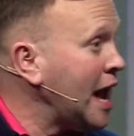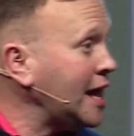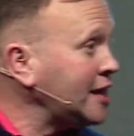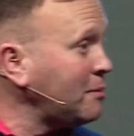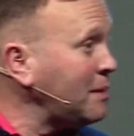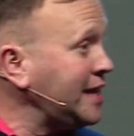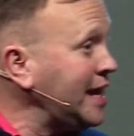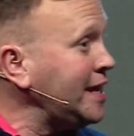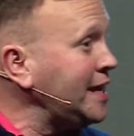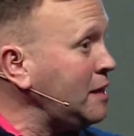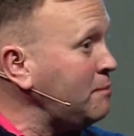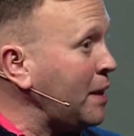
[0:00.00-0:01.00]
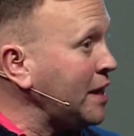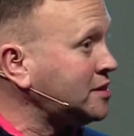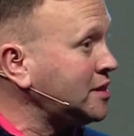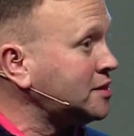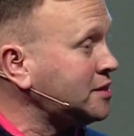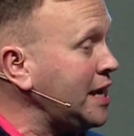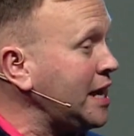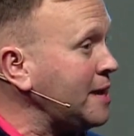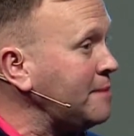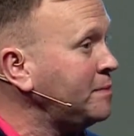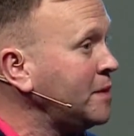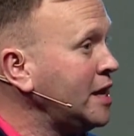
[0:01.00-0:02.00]
at the beginning, he picks this
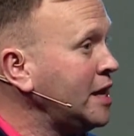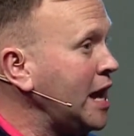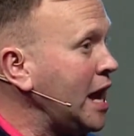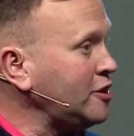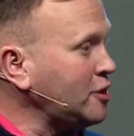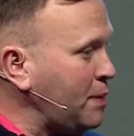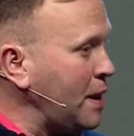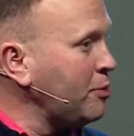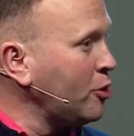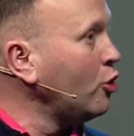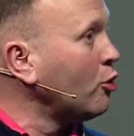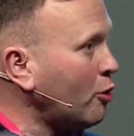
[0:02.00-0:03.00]
team, and the people who are